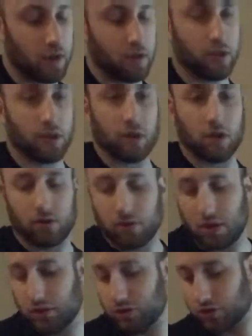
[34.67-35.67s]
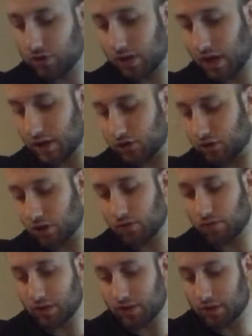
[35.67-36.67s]
So, just to kind of show
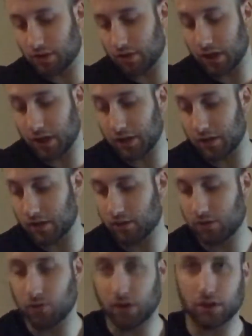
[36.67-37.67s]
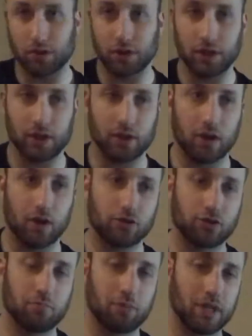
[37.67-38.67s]
you what it's like quickly,
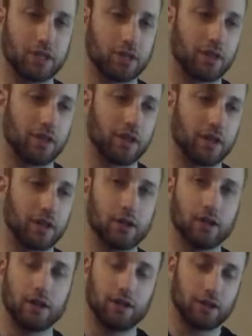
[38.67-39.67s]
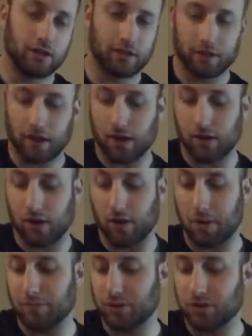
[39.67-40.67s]
just a basic thing.
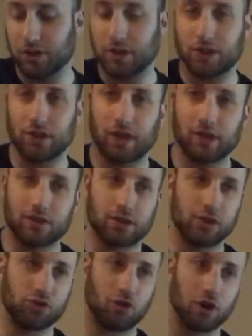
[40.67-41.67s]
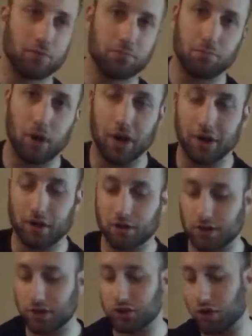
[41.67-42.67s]
I'm doing this in like C sharp minor,
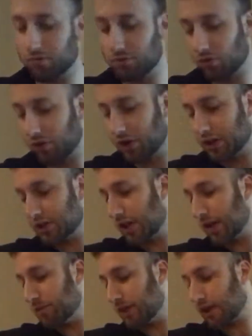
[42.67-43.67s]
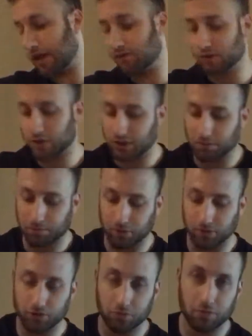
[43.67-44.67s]
C sharp Dorian type thing. I have this
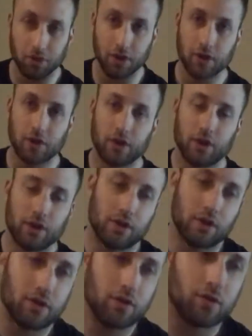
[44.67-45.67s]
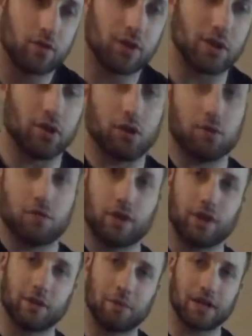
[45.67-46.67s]
simple loop. So
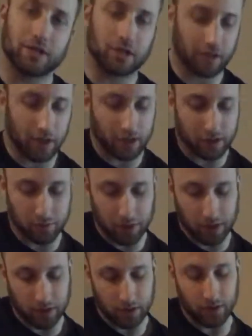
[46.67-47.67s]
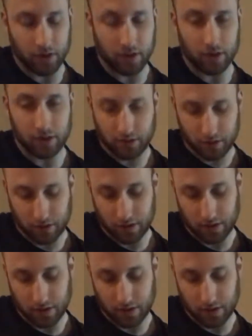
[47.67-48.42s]
the basic thing is basically this.